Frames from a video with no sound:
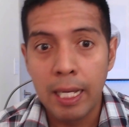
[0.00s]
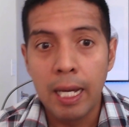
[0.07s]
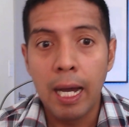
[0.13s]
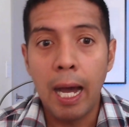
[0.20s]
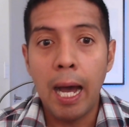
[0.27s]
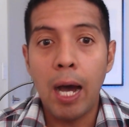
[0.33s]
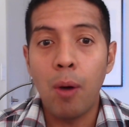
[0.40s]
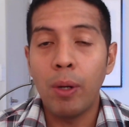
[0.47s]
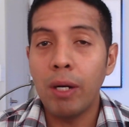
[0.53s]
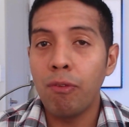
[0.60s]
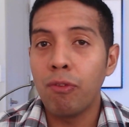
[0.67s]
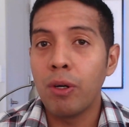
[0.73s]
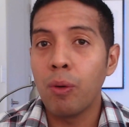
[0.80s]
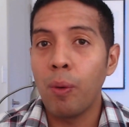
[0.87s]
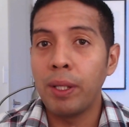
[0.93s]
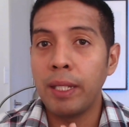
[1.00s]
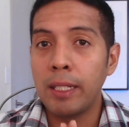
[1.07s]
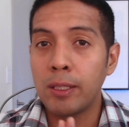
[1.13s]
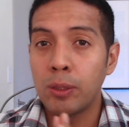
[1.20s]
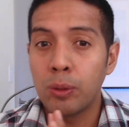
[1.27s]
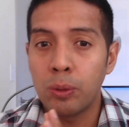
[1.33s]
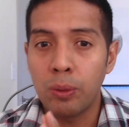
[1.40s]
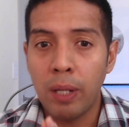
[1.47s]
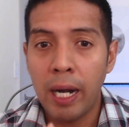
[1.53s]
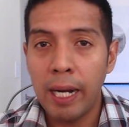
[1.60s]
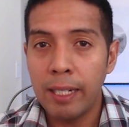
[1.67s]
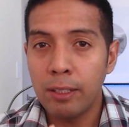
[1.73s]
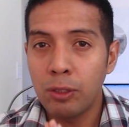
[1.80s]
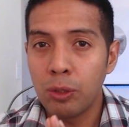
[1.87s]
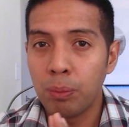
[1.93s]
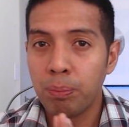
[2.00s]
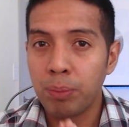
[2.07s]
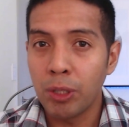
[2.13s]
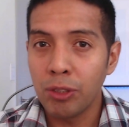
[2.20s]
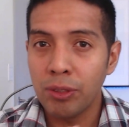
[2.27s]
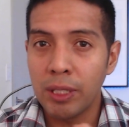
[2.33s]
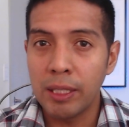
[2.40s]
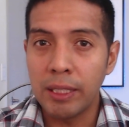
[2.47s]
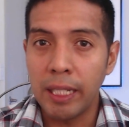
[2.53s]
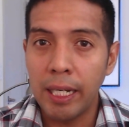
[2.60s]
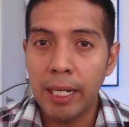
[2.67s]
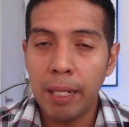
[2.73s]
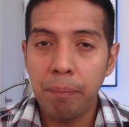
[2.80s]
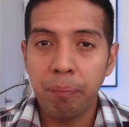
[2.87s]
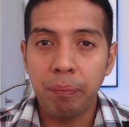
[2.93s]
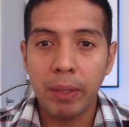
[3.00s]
However, when I tried to parse the data,